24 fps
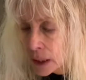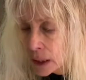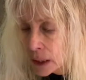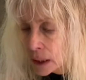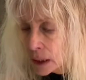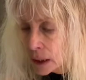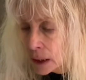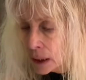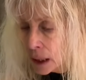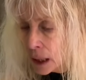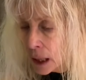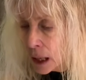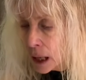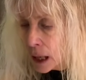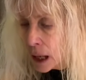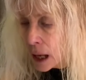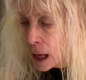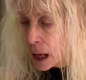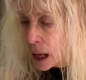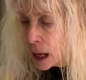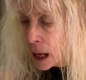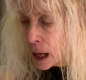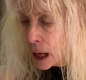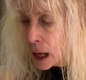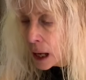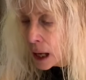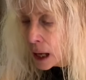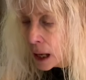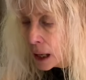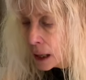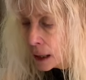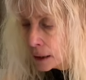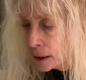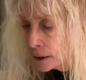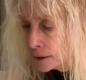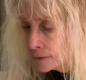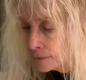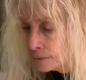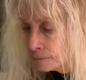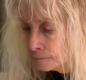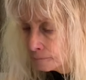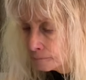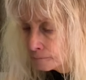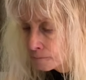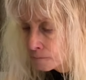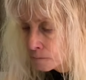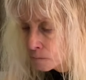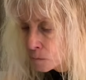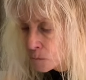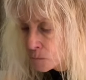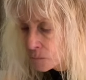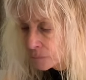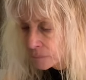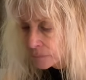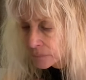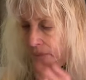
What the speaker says: Nothing is said.